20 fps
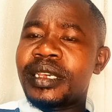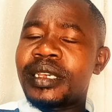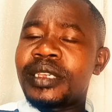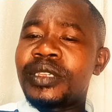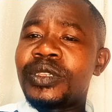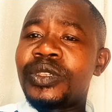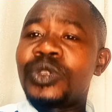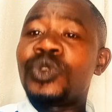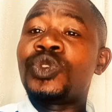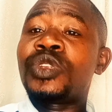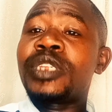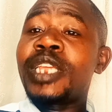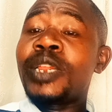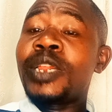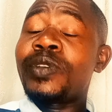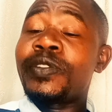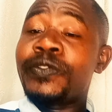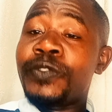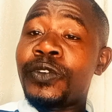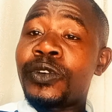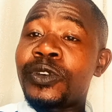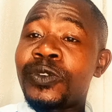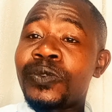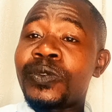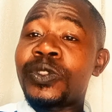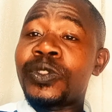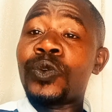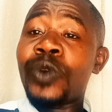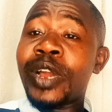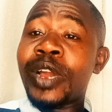you sell your vote
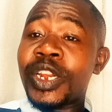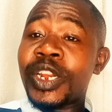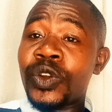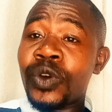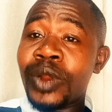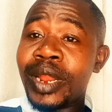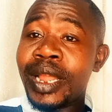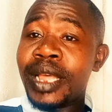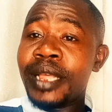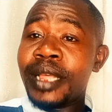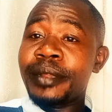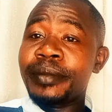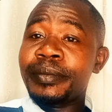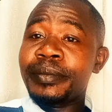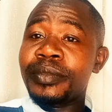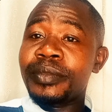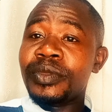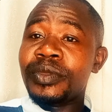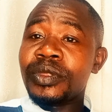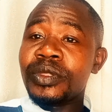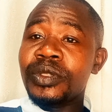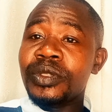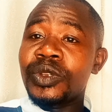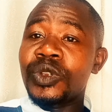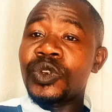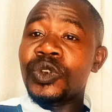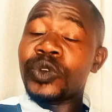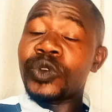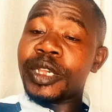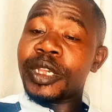with $1.
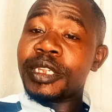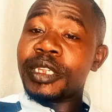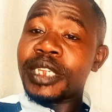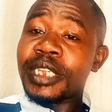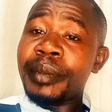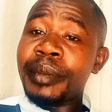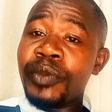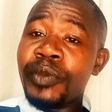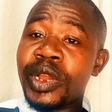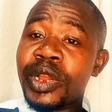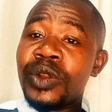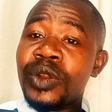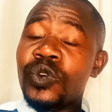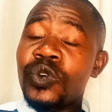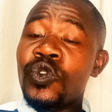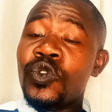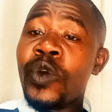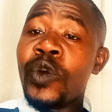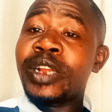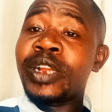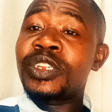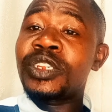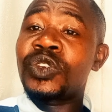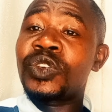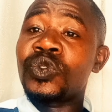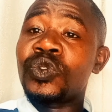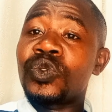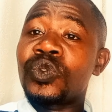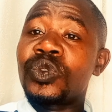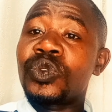To someone who wants
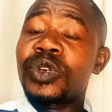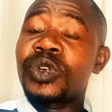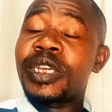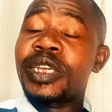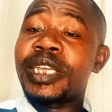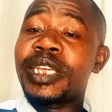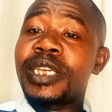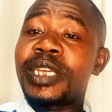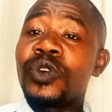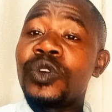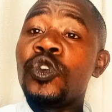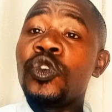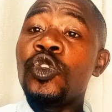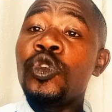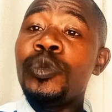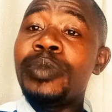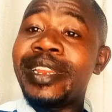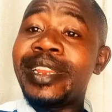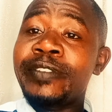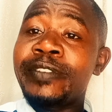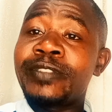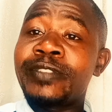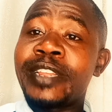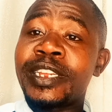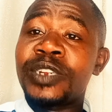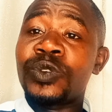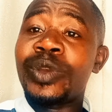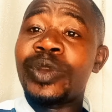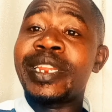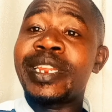to, who believes
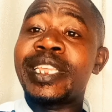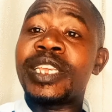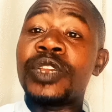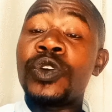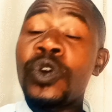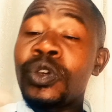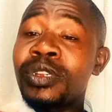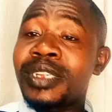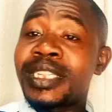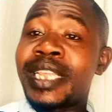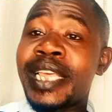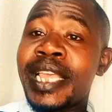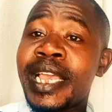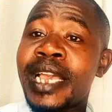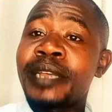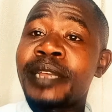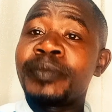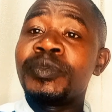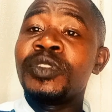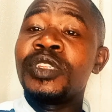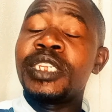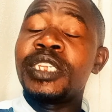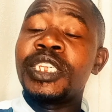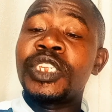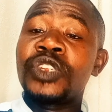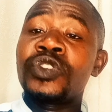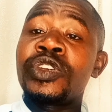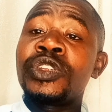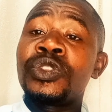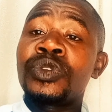that when he goes there,
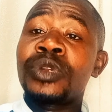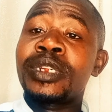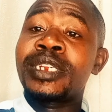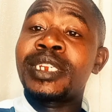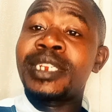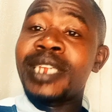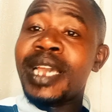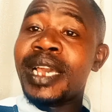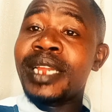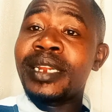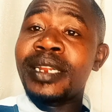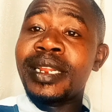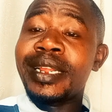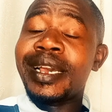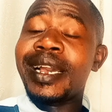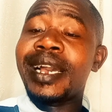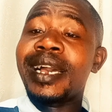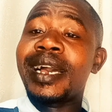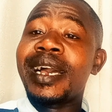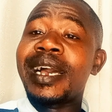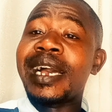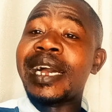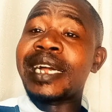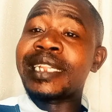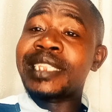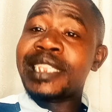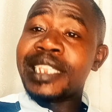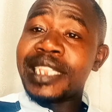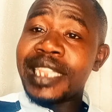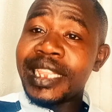he's going to return
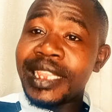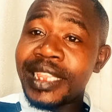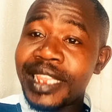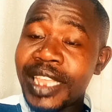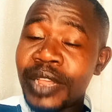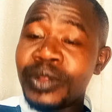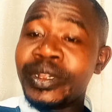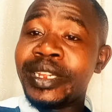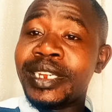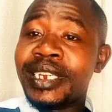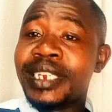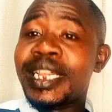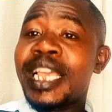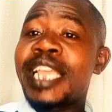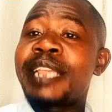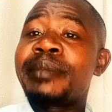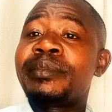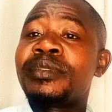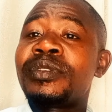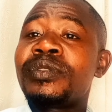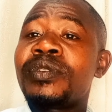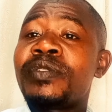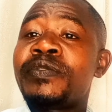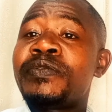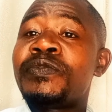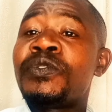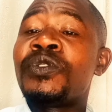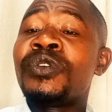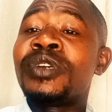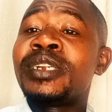1,000 times
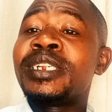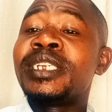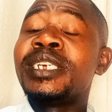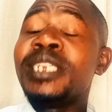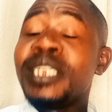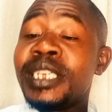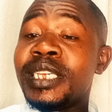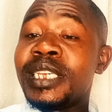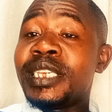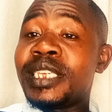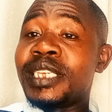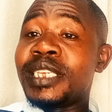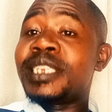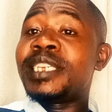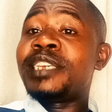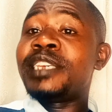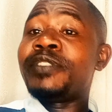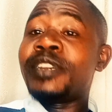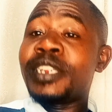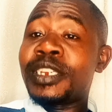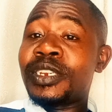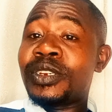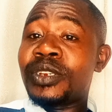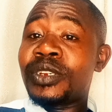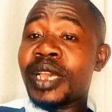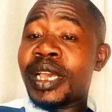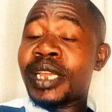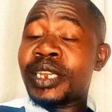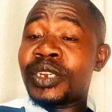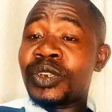of what he given
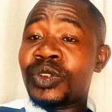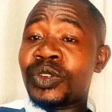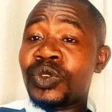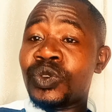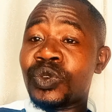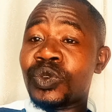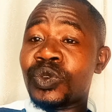unto you.